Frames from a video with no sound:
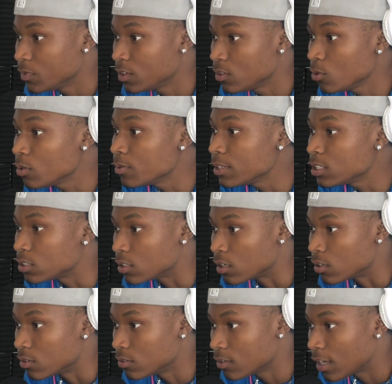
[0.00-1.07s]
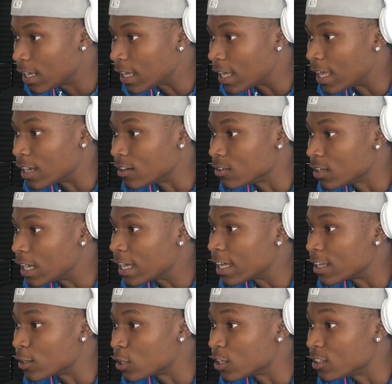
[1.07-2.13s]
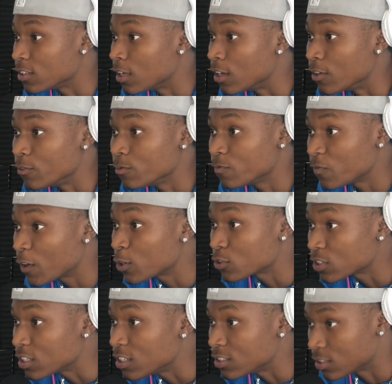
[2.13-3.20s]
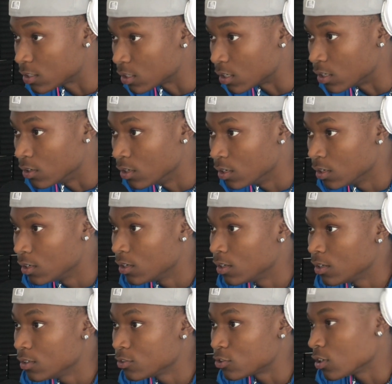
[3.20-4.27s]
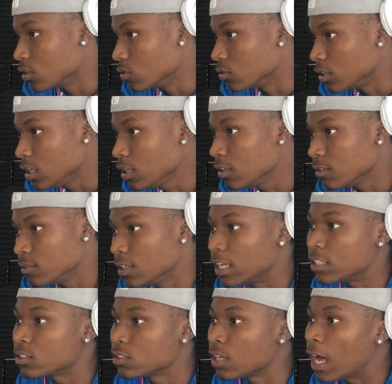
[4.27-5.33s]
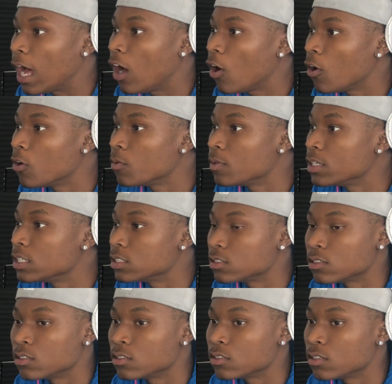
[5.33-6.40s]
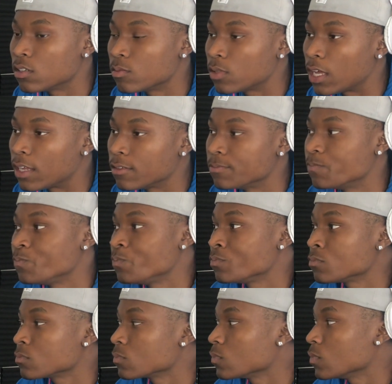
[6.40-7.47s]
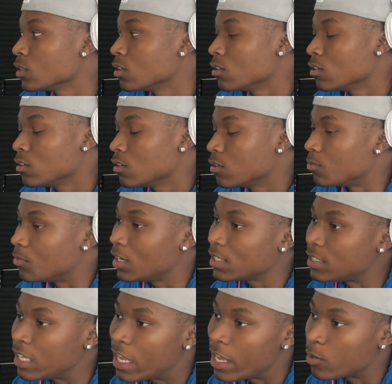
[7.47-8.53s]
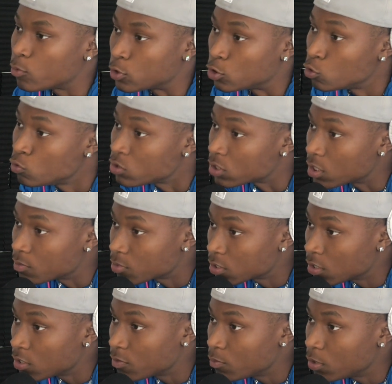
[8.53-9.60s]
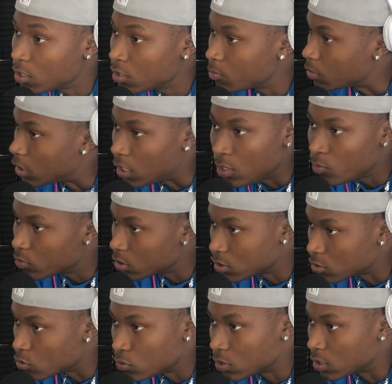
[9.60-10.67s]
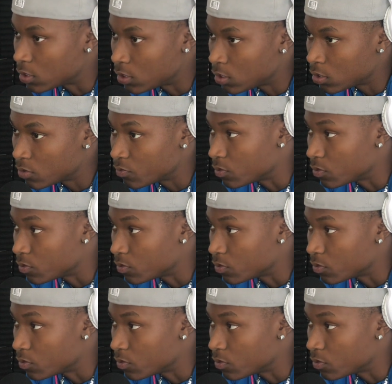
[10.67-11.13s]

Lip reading: 3 weeks ago, I got a first cousin now. So I always looked up, like, my dad would do some stuff, bro, but he wasn't doing enough.